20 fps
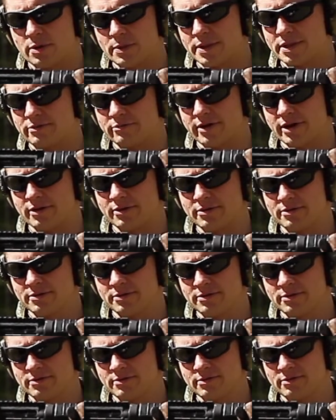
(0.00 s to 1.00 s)
way to the rear.
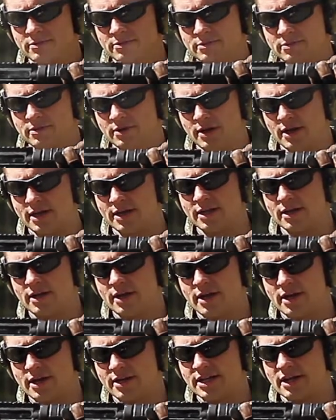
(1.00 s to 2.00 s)

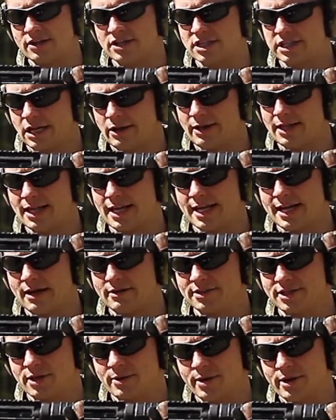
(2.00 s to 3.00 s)
Now slowly let it out
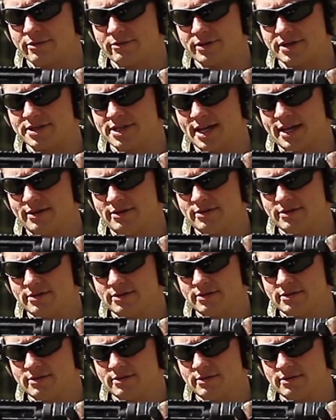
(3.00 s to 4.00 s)
till you hear it reset.
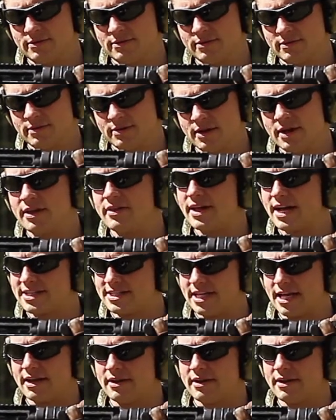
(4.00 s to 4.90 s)
That's it.